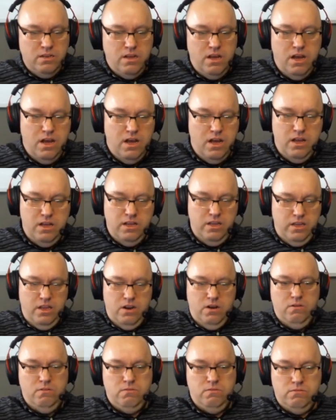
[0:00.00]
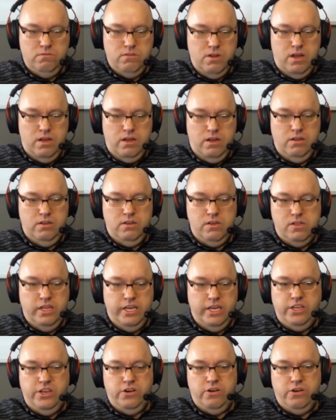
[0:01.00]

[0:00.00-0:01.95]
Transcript: Uh, you know, uh, clean